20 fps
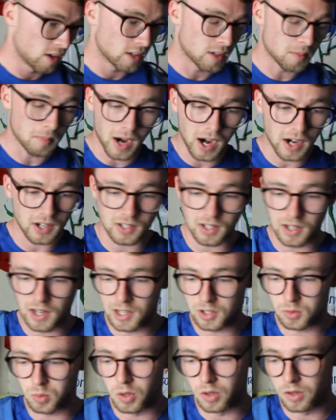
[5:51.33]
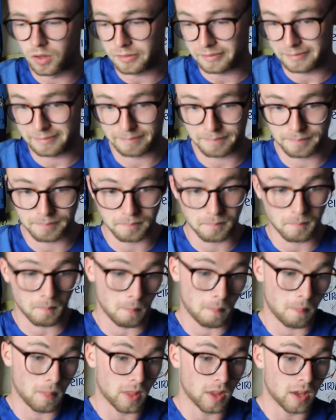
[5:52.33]
The Martinez one,
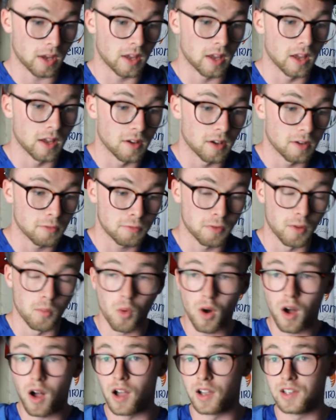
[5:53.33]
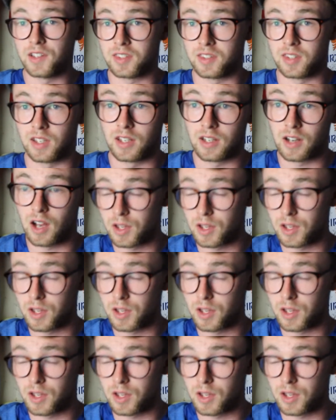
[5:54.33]
from what I've seen,